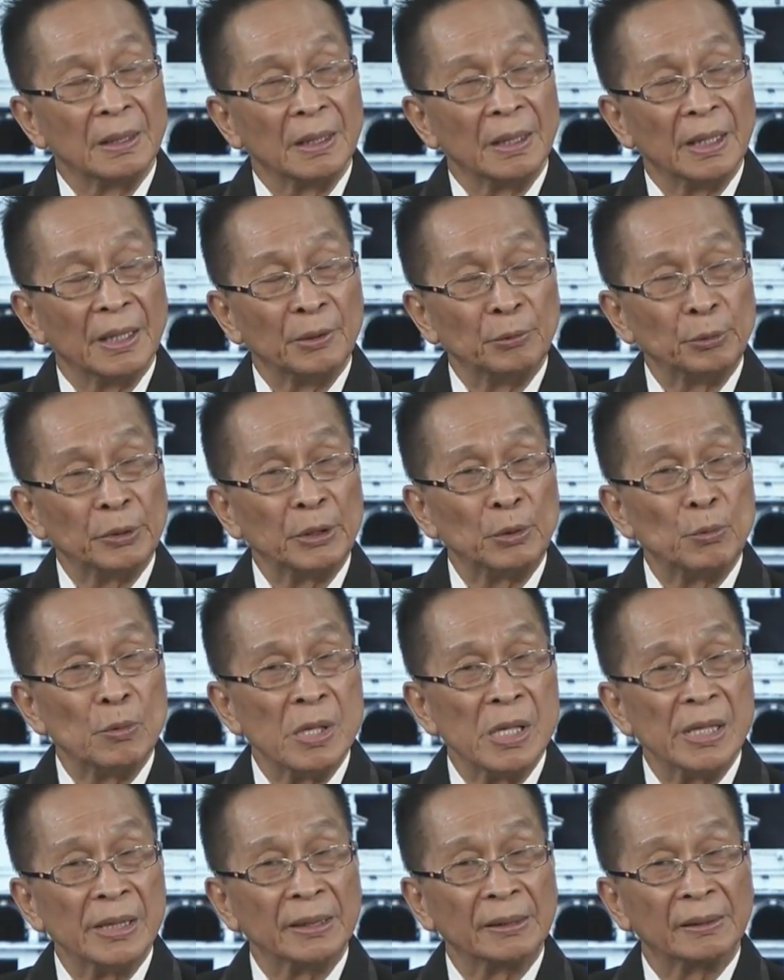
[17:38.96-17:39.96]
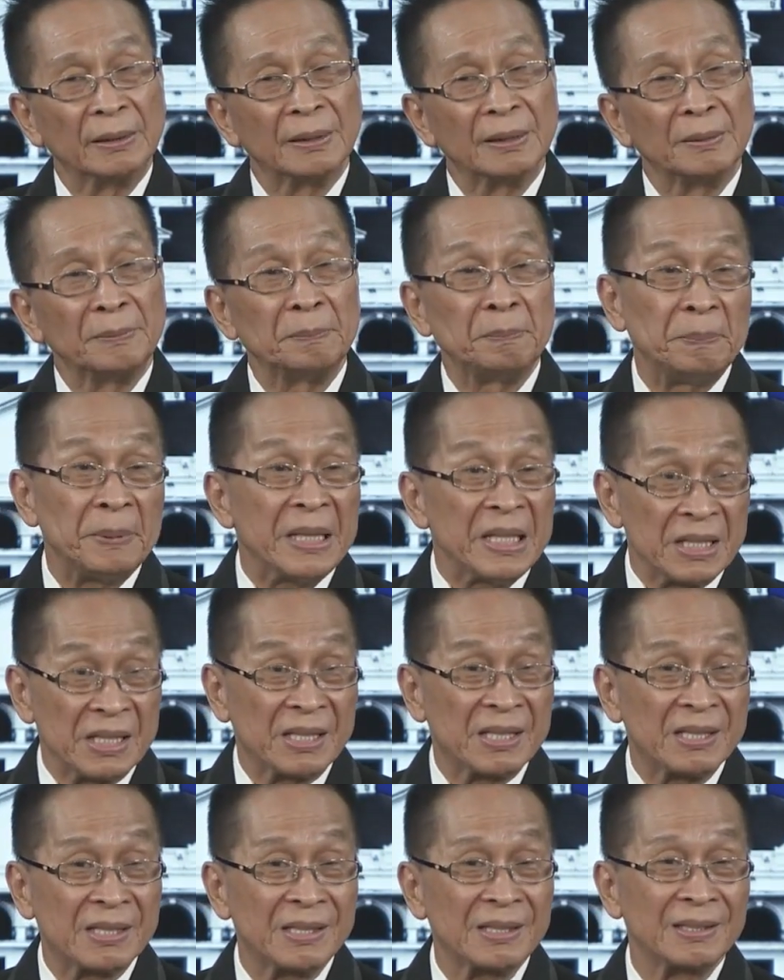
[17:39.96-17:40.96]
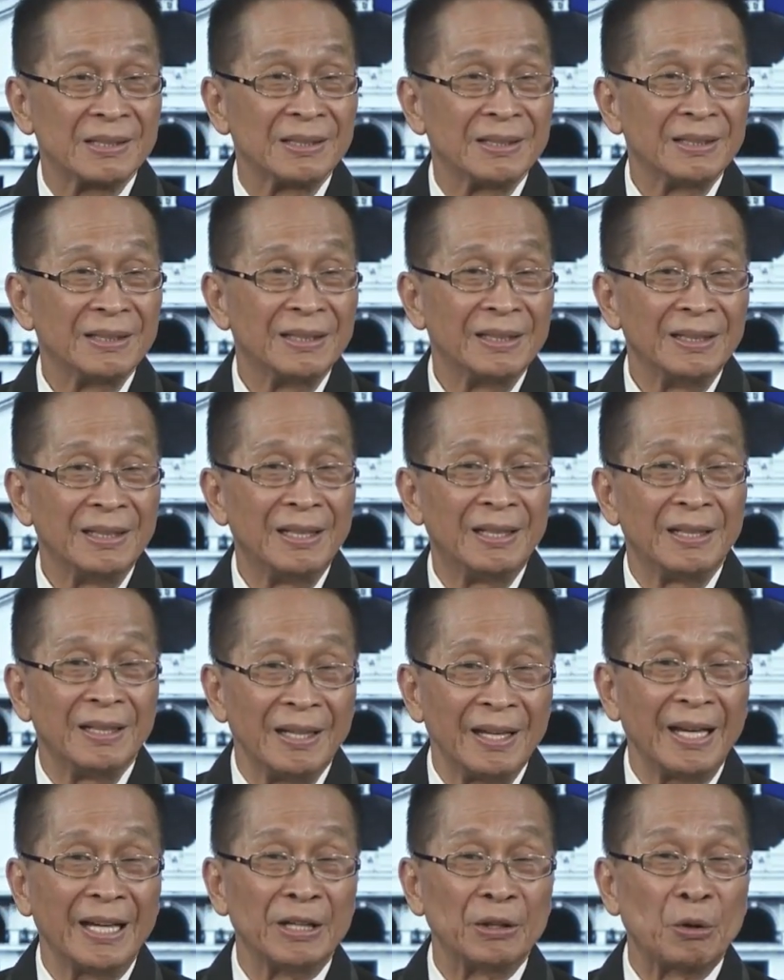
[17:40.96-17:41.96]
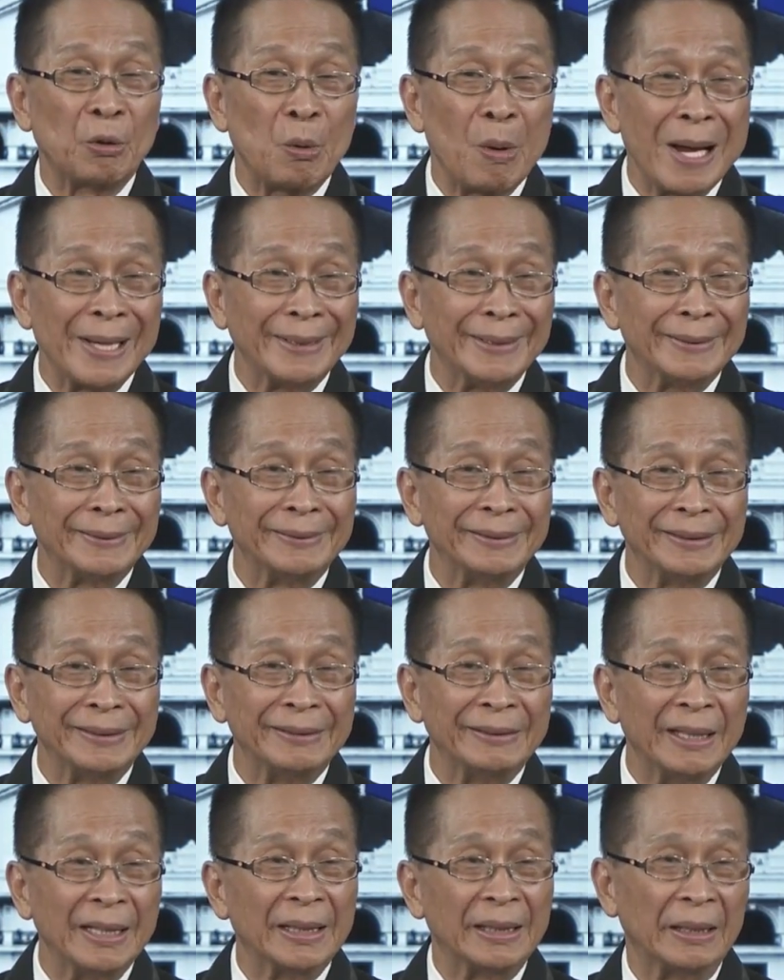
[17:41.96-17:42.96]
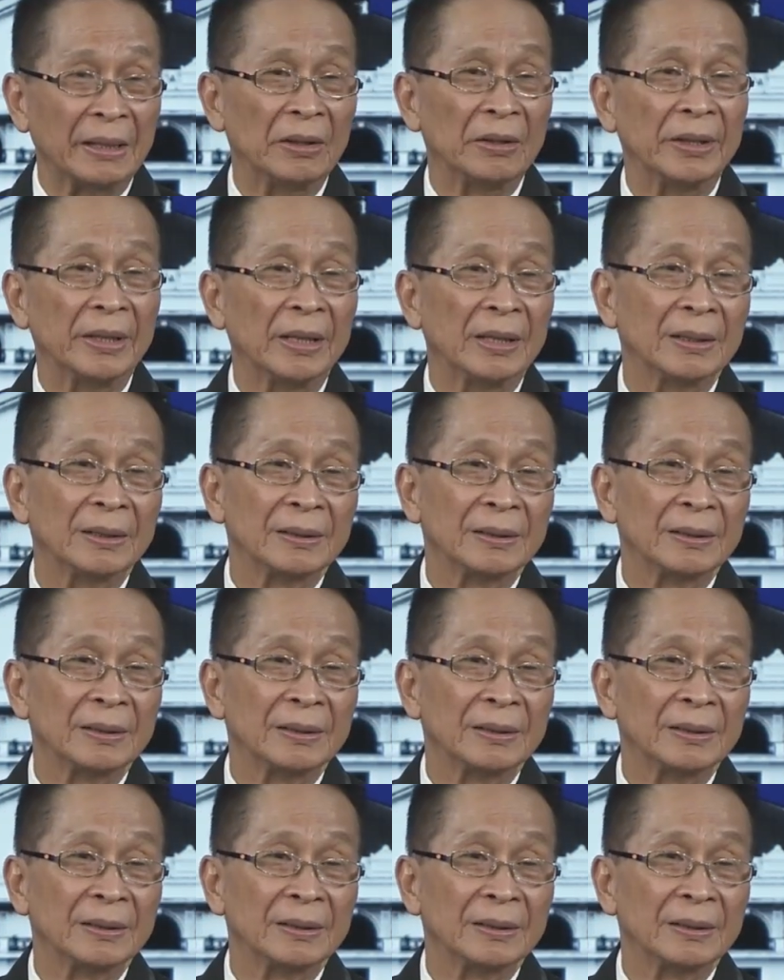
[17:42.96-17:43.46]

And we want peace and quiet in that area.